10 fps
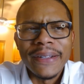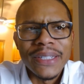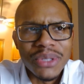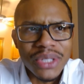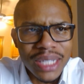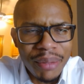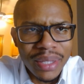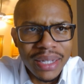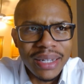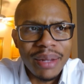so
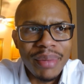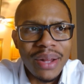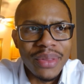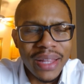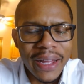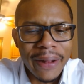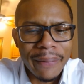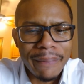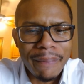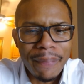something about
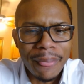that